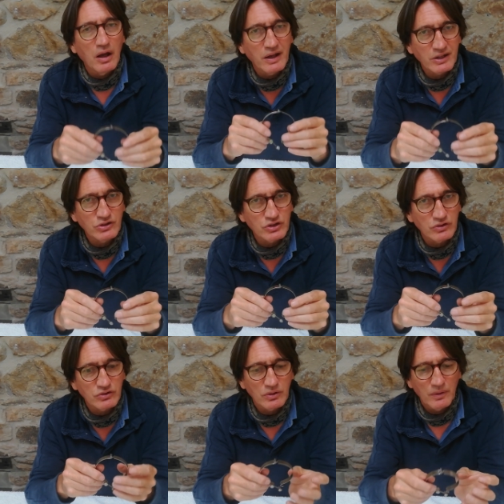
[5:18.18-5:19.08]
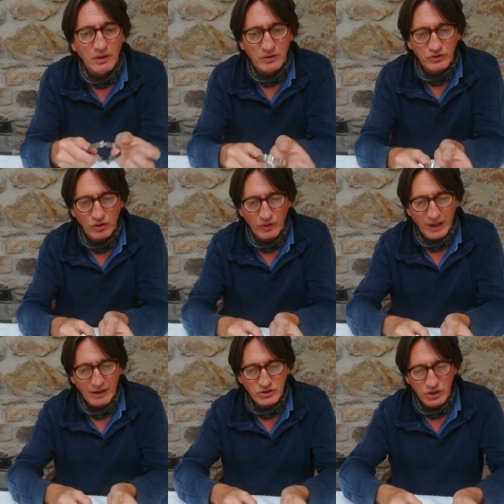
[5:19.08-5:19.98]
hinges, so
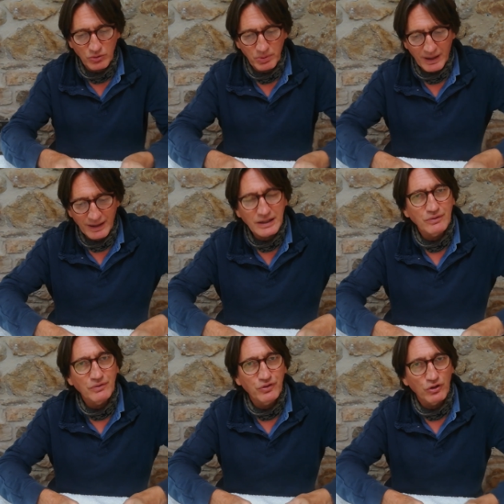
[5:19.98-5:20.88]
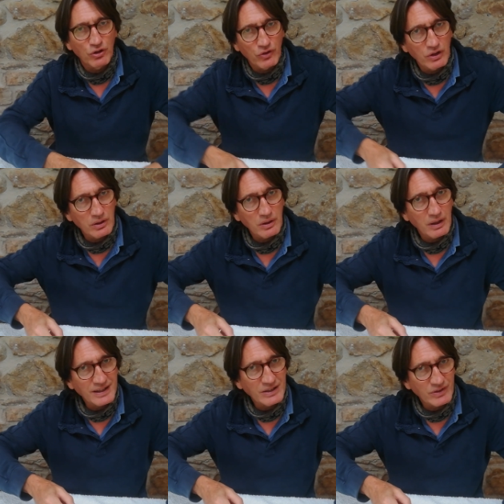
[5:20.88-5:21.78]
they actually open out even further,
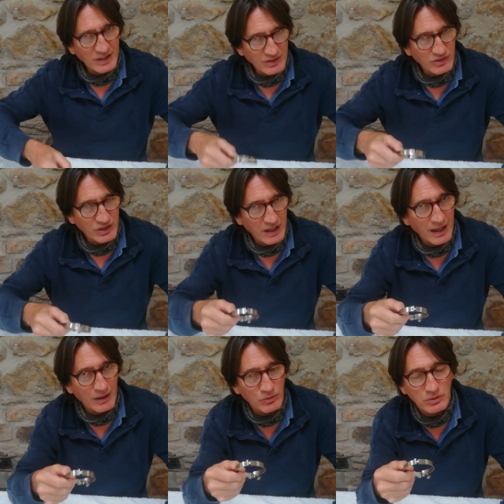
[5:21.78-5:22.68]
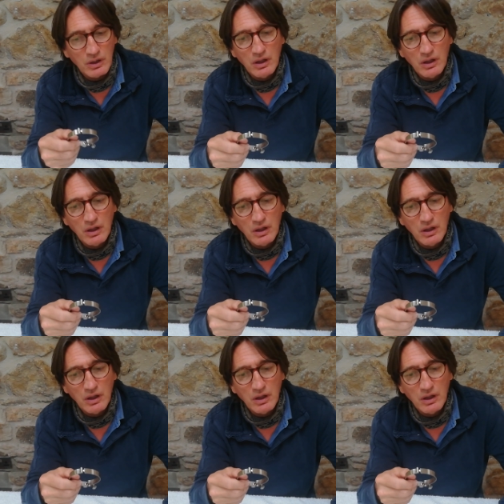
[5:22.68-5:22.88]
even easier to get out.